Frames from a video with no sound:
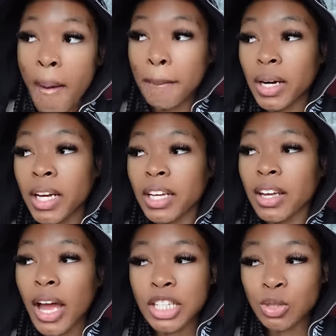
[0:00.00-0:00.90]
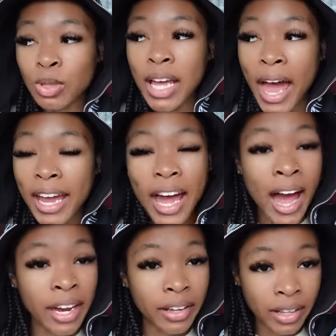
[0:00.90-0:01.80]
But as soon as I had
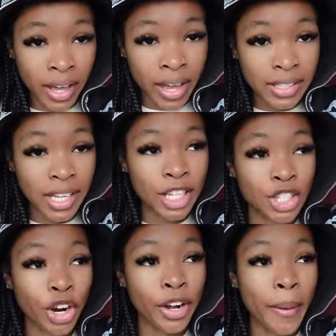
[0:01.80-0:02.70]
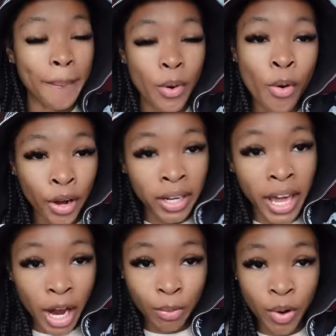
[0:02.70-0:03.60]
got out of class, it started pouring
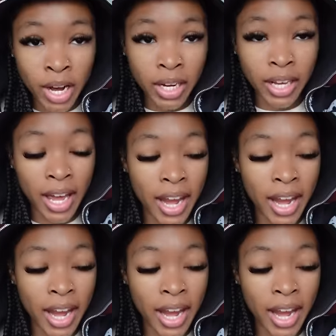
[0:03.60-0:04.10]
down raining.